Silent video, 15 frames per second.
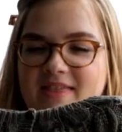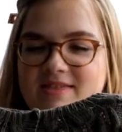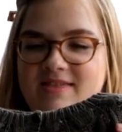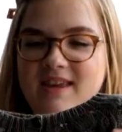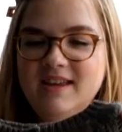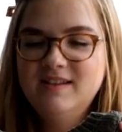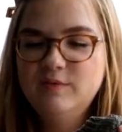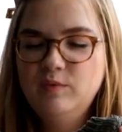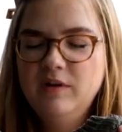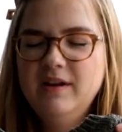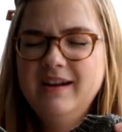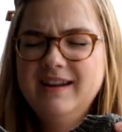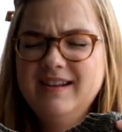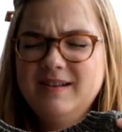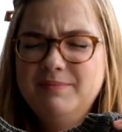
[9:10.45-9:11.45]
this
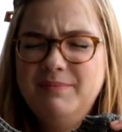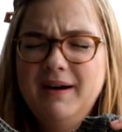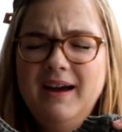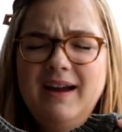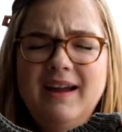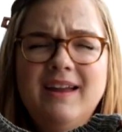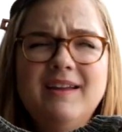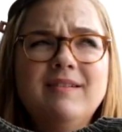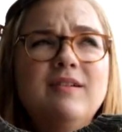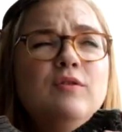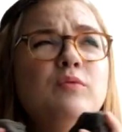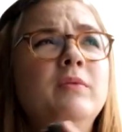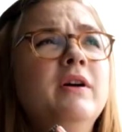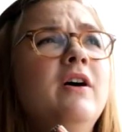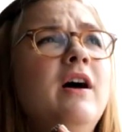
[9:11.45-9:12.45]
one is by, oh
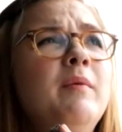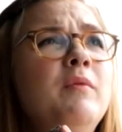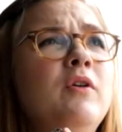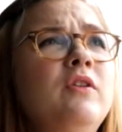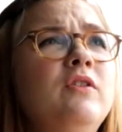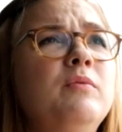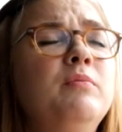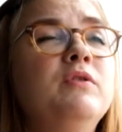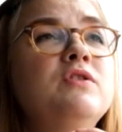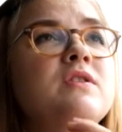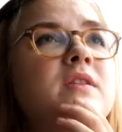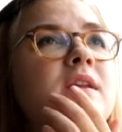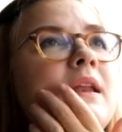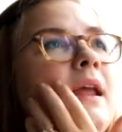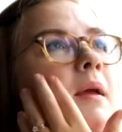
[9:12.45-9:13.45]
my god, I'm going to butcher
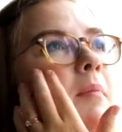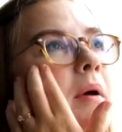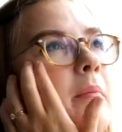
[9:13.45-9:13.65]
the name.